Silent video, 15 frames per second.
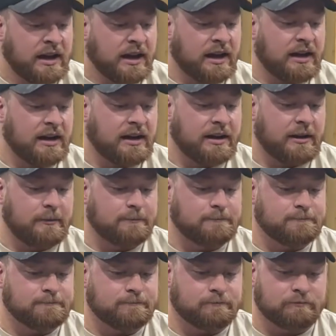
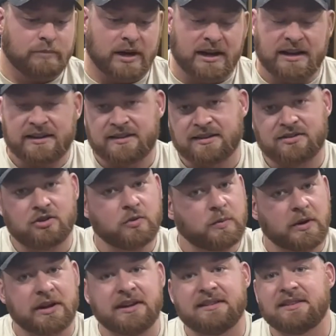But it's a
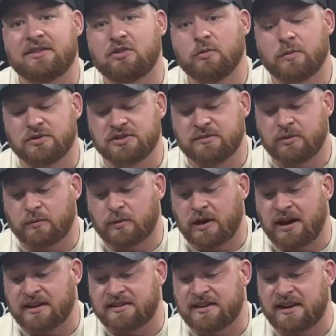super easy, super simple
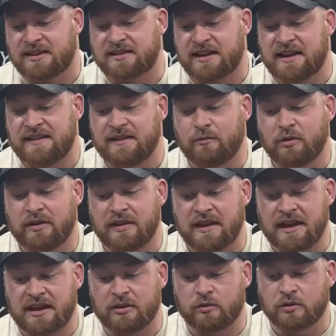process. And then with
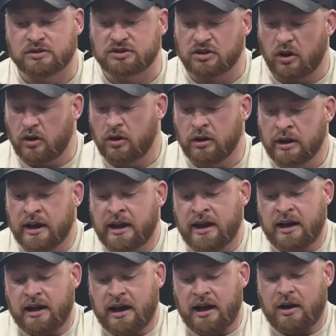the end result,
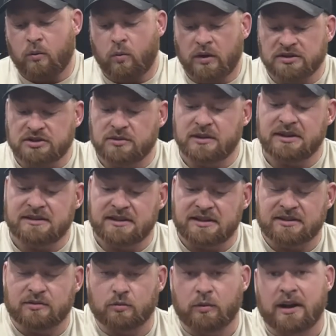once you get
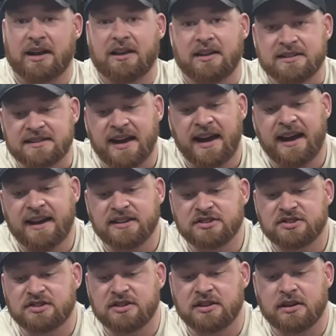this rail
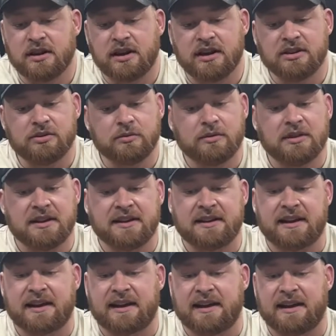attached, you then
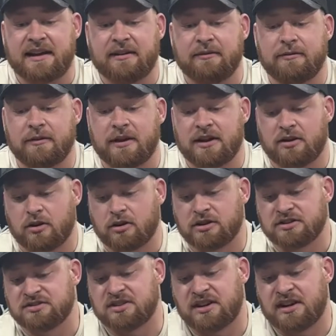have an Arca
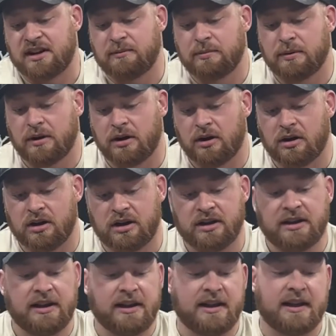set up
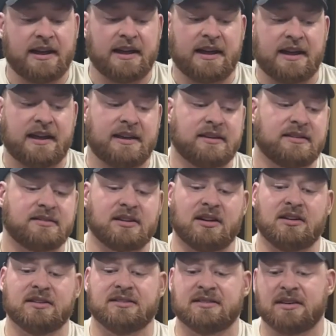on a
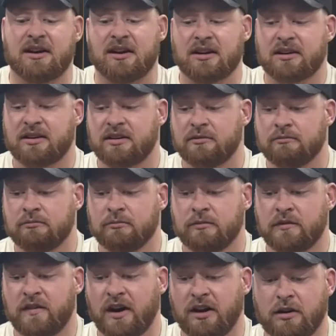solid stock
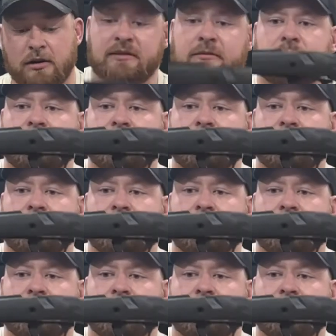firearm.